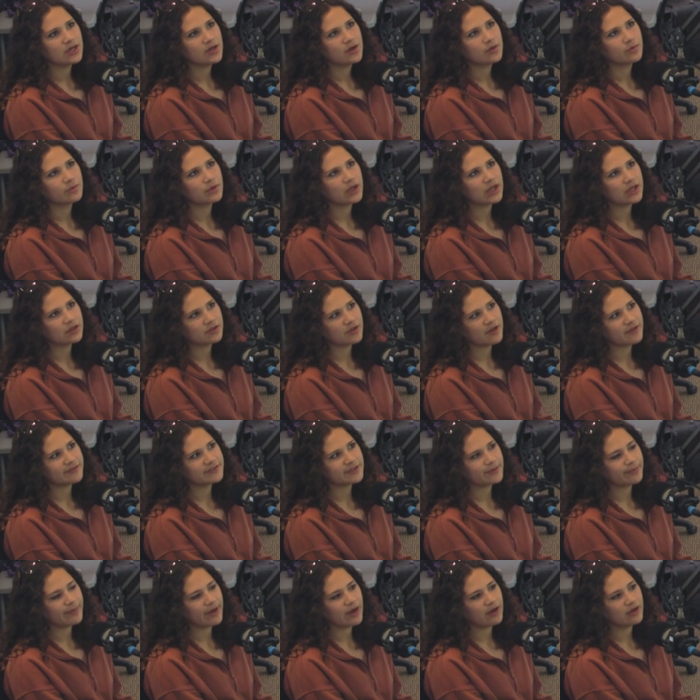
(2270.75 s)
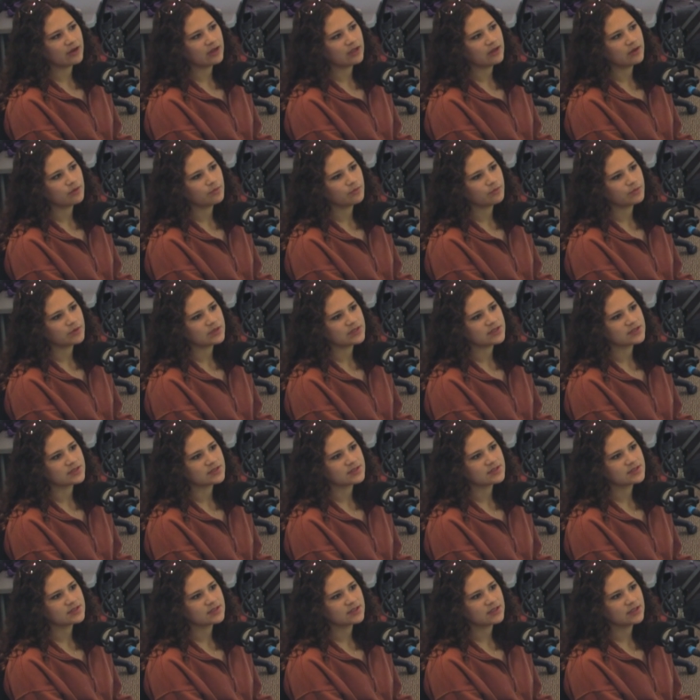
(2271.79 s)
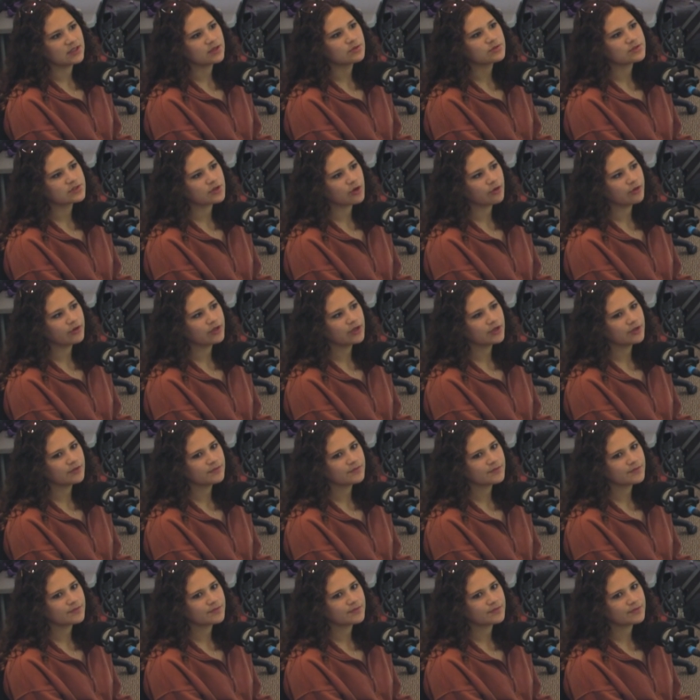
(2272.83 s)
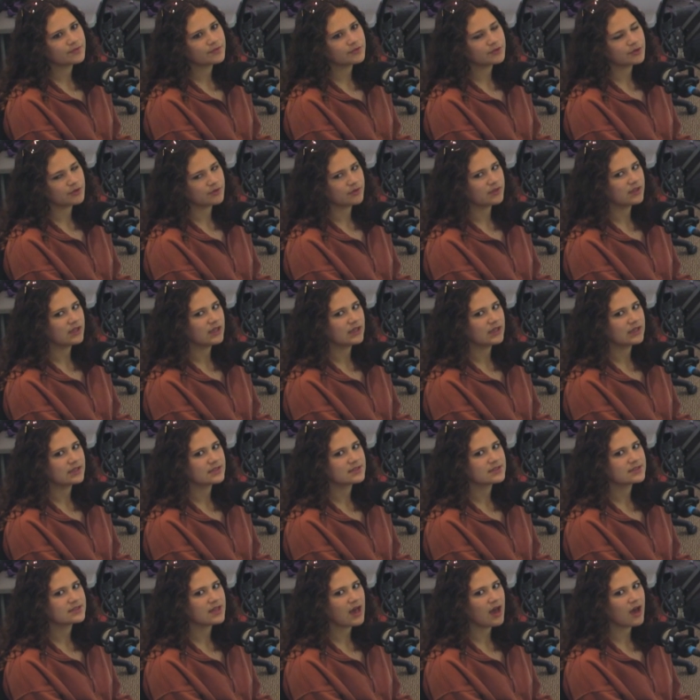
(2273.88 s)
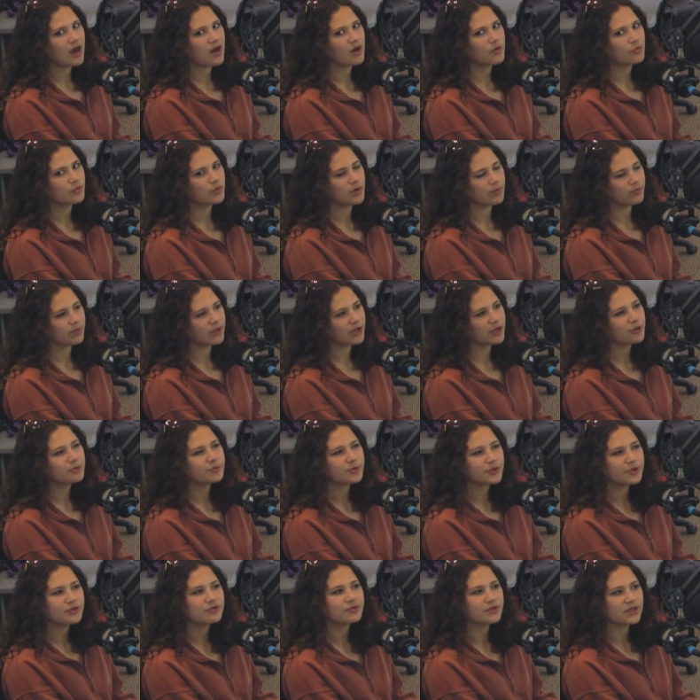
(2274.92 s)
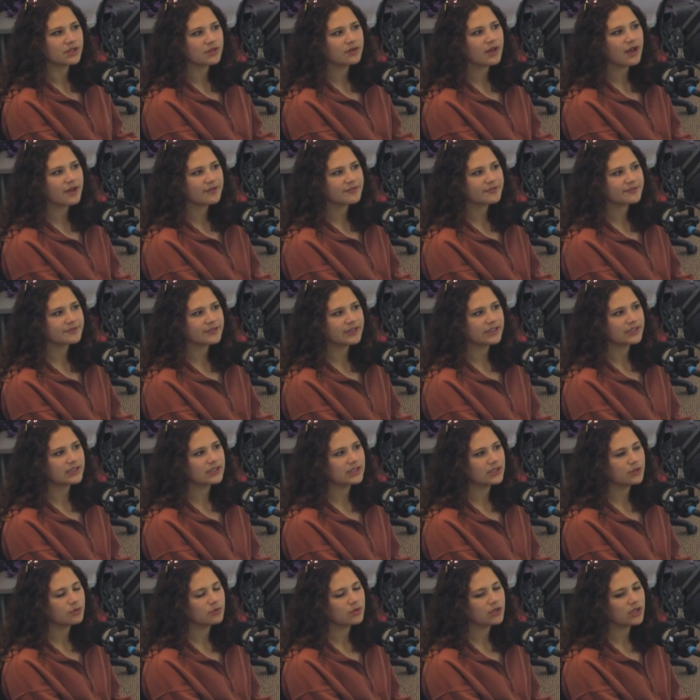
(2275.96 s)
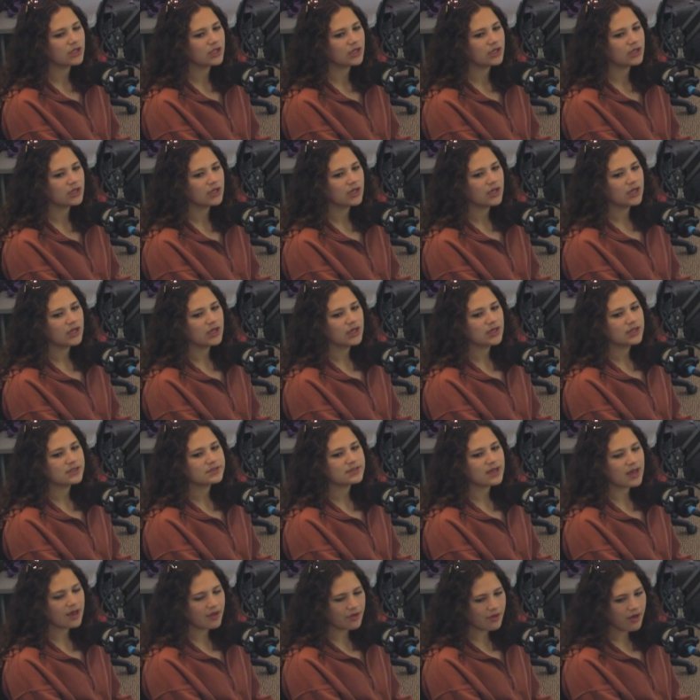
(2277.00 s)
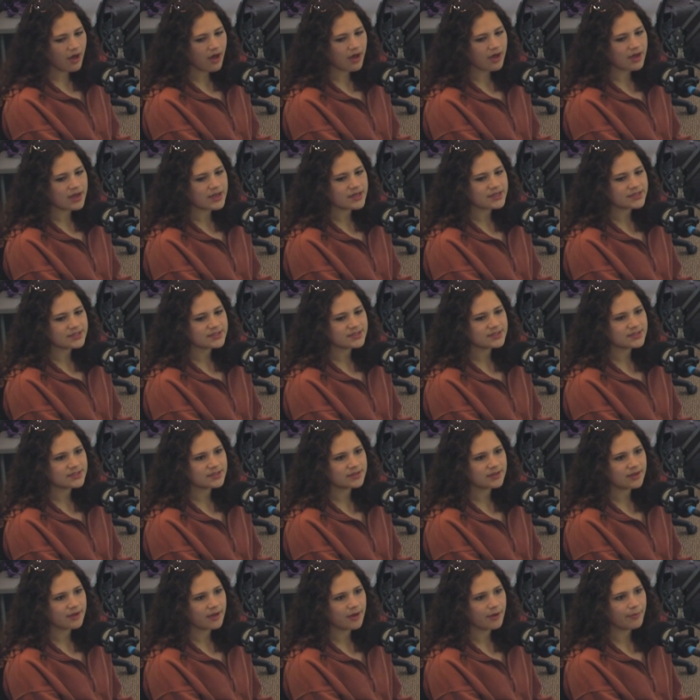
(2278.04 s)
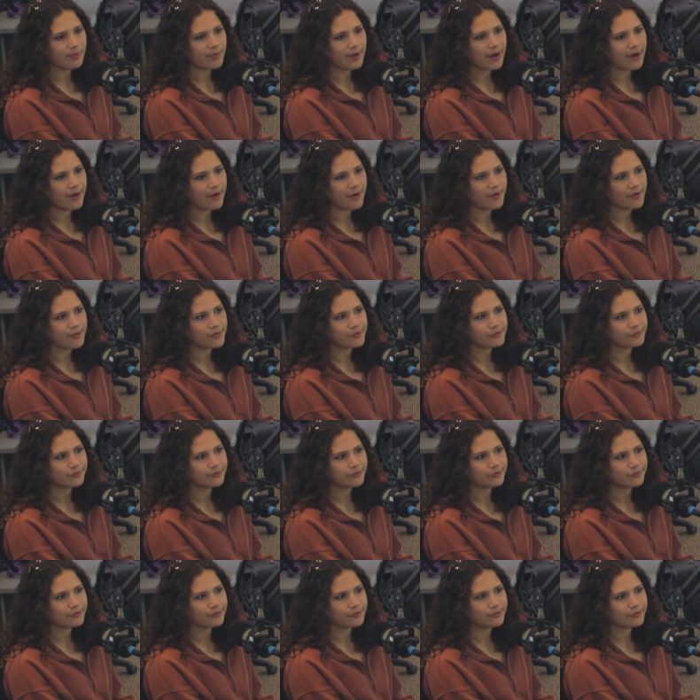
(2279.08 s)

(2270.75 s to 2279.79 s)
what I loved about it was he was going through things that were applicable to real life. Like he would tell us about